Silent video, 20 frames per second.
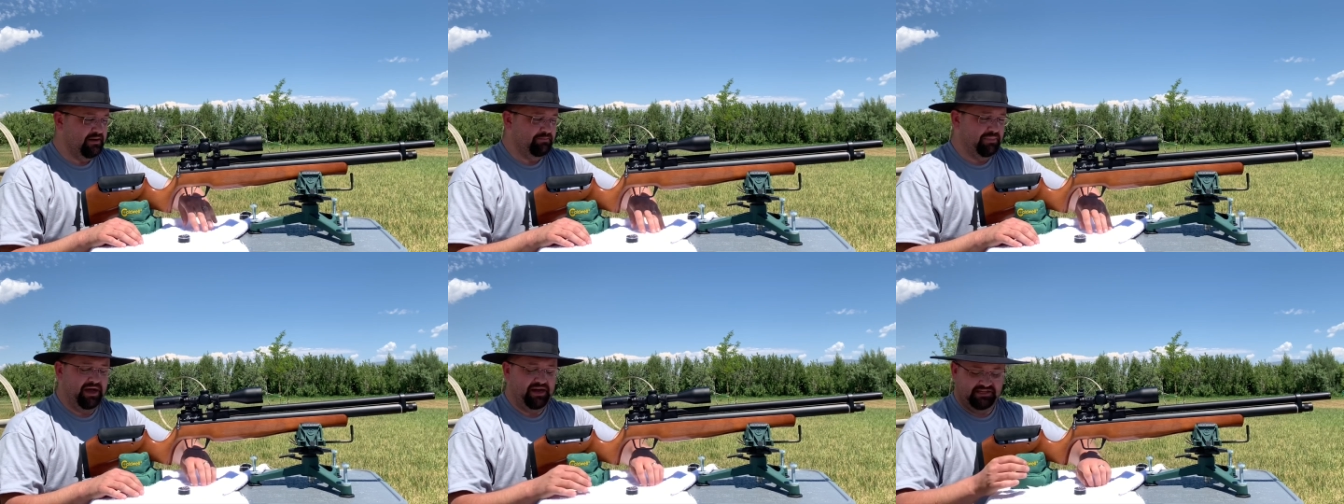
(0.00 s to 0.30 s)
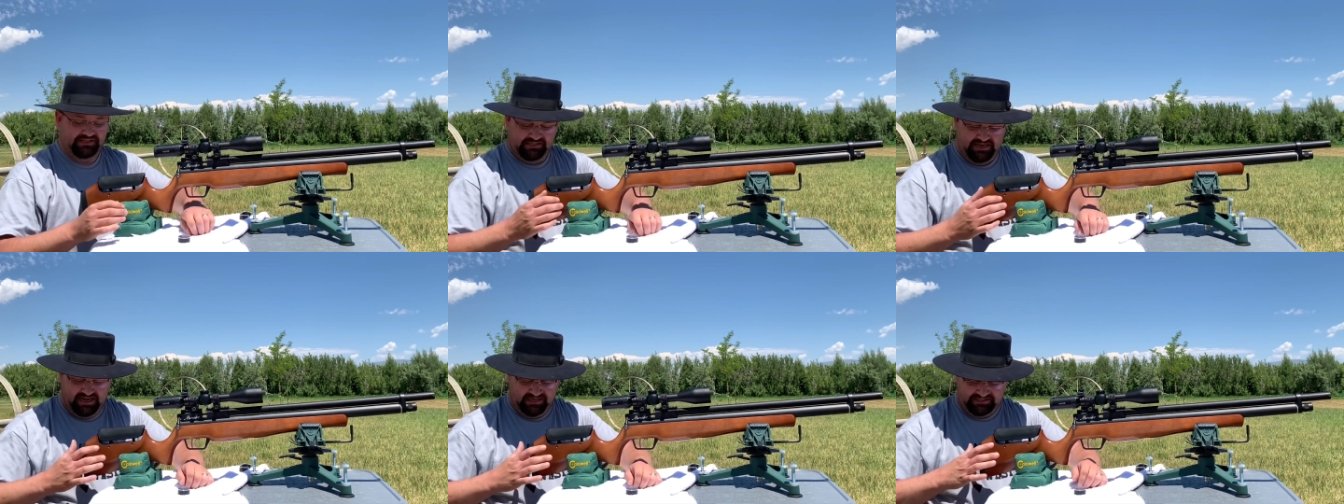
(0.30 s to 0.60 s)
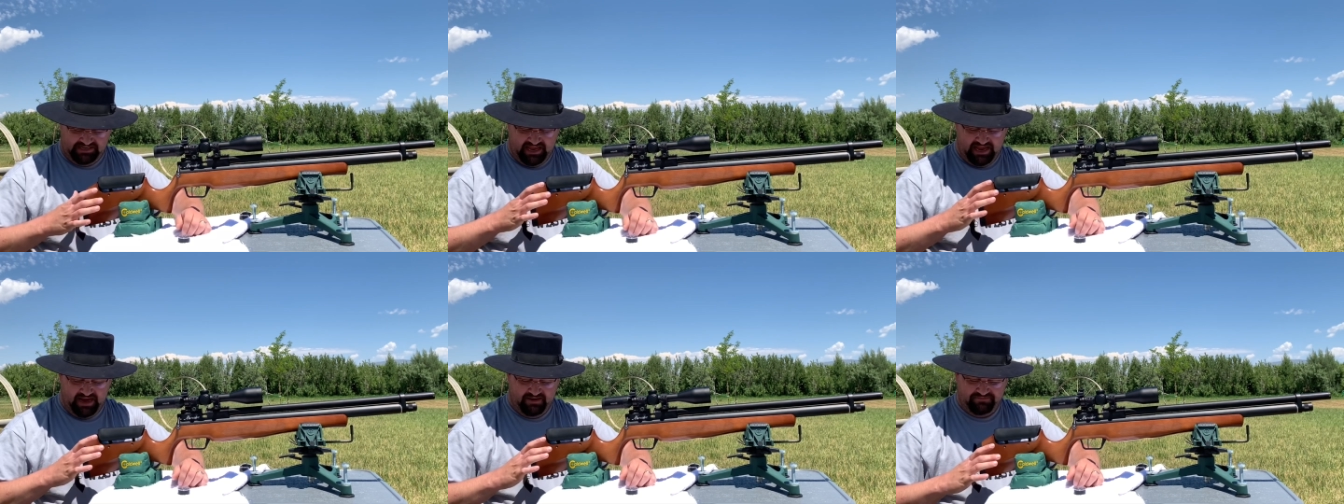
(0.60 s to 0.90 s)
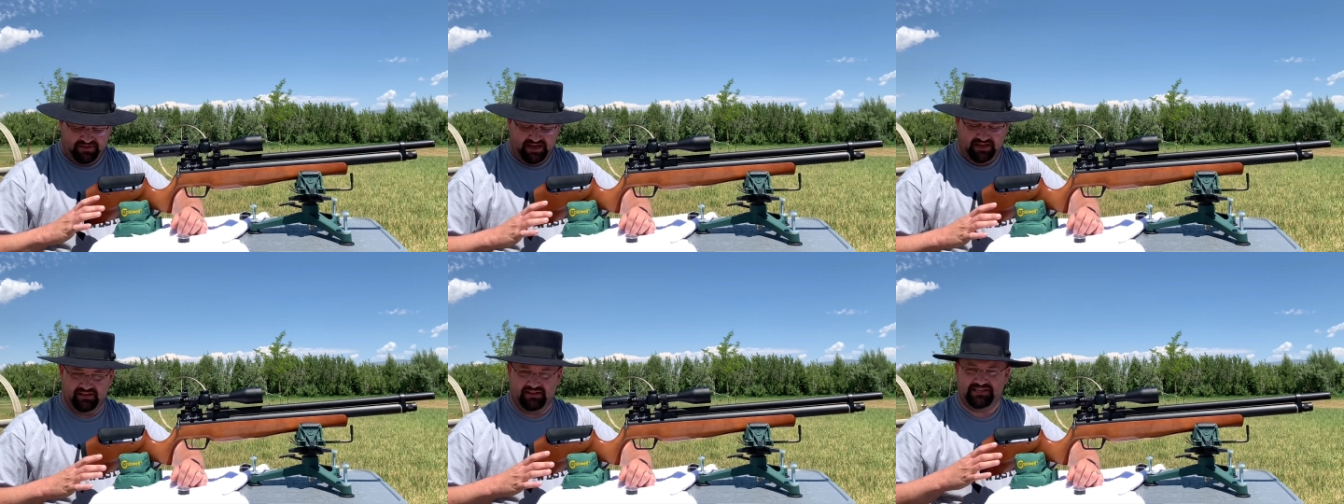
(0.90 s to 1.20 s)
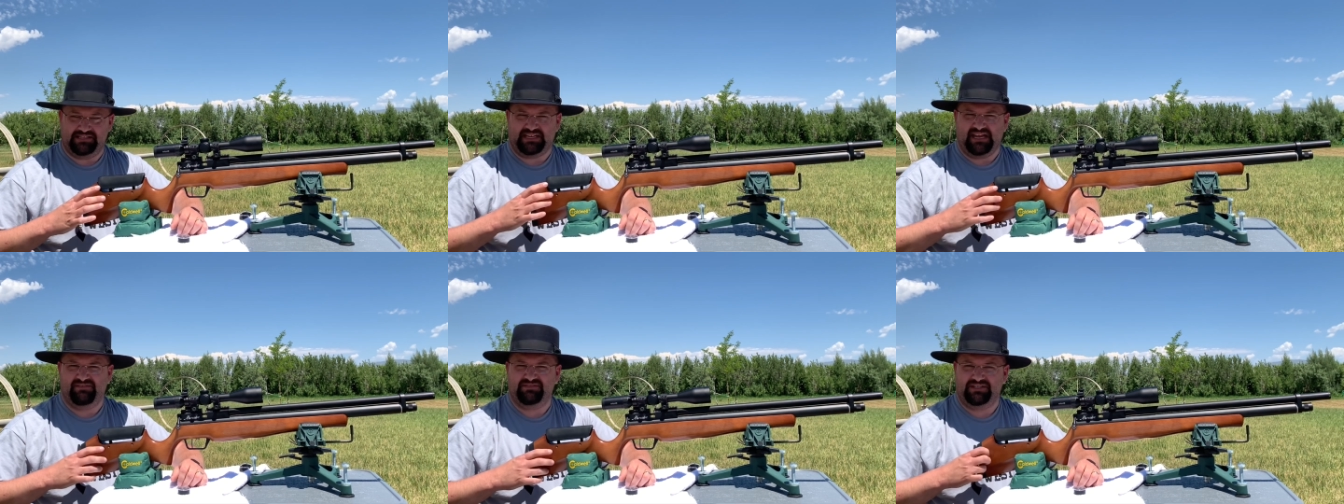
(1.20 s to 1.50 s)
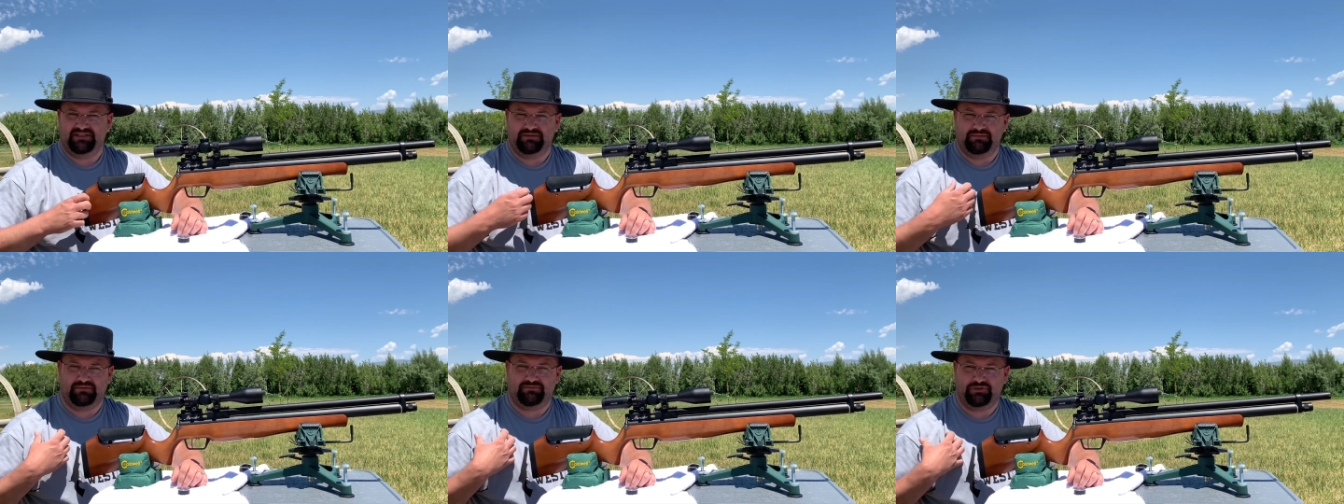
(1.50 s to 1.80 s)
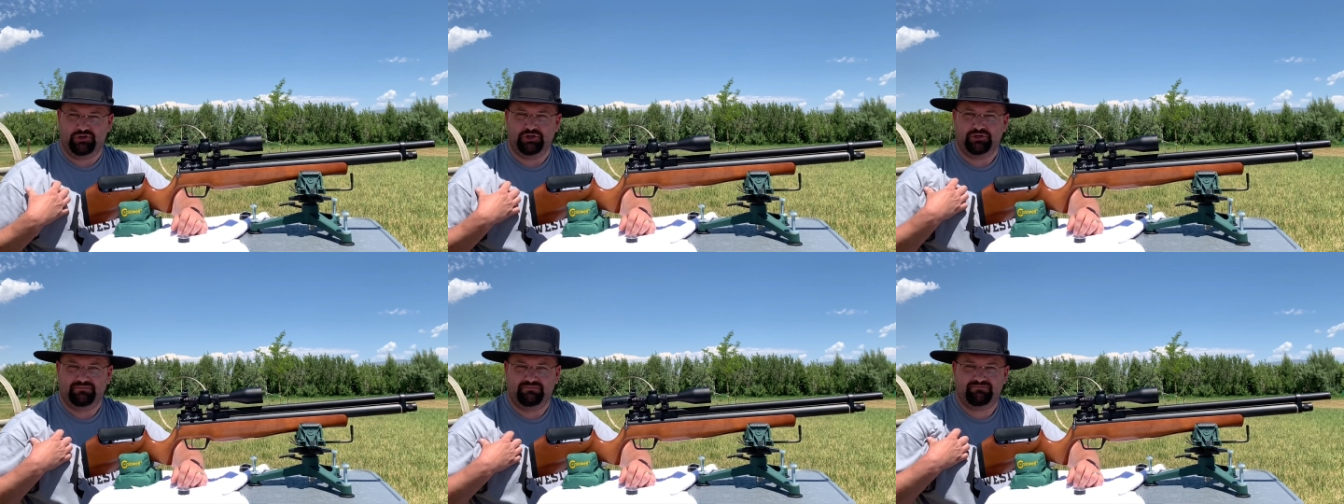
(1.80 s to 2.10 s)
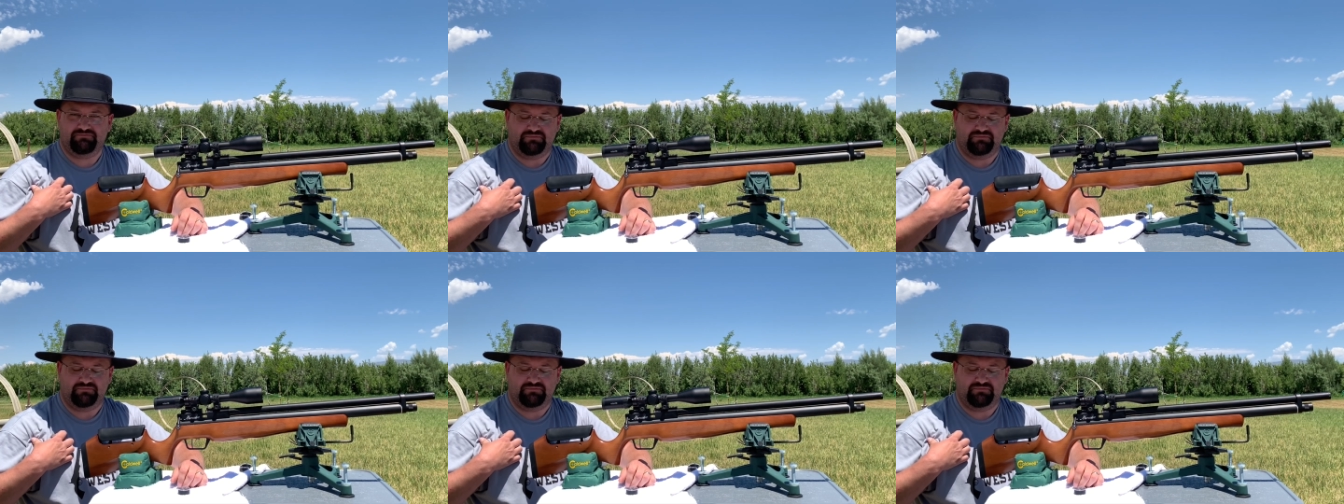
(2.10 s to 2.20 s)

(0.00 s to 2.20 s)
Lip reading: But it's nice to have that, at least gives it a good,